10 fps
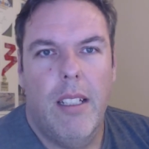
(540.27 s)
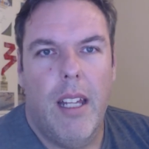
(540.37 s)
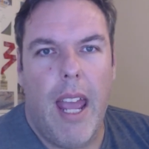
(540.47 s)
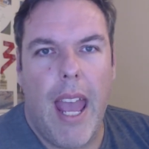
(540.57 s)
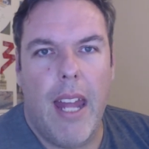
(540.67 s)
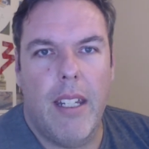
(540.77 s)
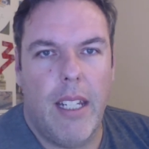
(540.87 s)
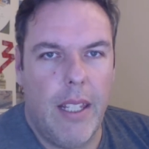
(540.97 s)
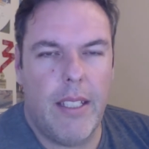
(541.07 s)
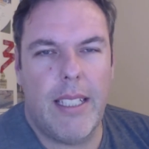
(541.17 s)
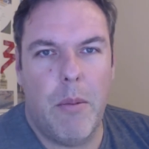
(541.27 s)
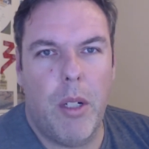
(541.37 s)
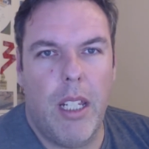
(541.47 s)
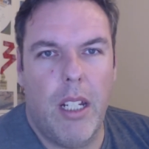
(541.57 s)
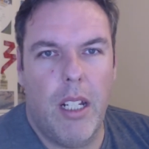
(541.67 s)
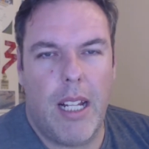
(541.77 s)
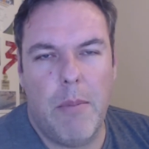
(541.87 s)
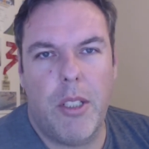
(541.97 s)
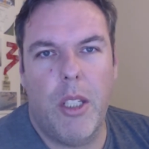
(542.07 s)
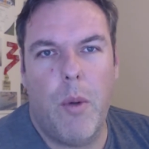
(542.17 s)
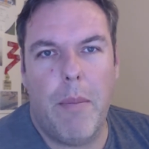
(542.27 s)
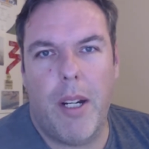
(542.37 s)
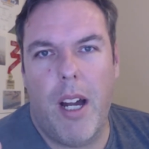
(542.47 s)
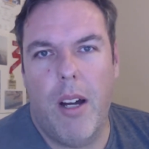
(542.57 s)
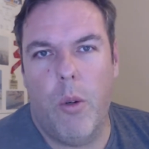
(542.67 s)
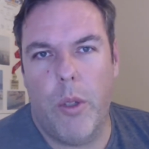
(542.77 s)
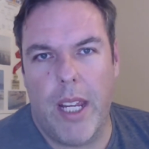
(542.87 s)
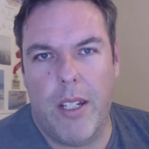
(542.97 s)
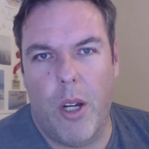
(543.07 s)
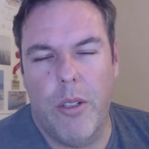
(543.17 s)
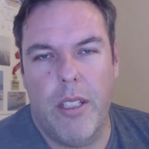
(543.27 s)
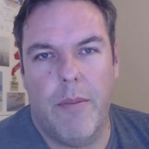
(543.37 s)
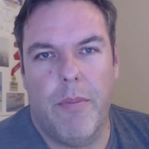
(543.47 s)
and either somebody comes to the webinar or they don't.